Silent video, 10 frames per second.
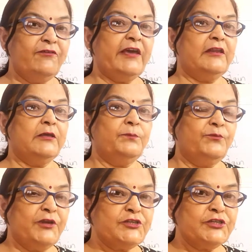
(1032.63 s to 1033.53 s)
very
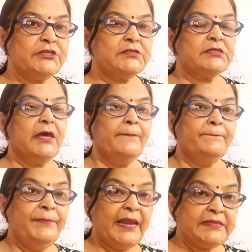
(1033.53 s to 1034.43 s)
precious
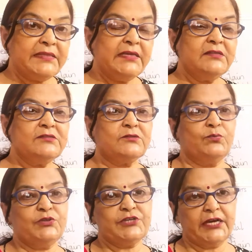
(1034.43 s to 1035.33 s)
blessings
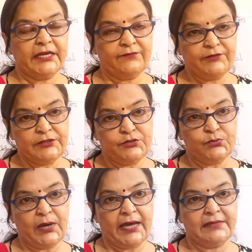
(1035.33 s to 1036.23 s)
which are given
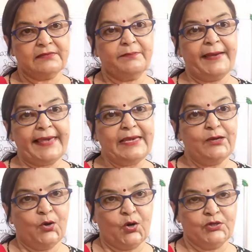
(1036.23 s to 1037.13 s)
to us by
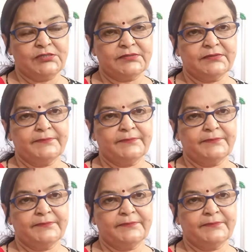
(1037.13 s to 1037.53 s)
God.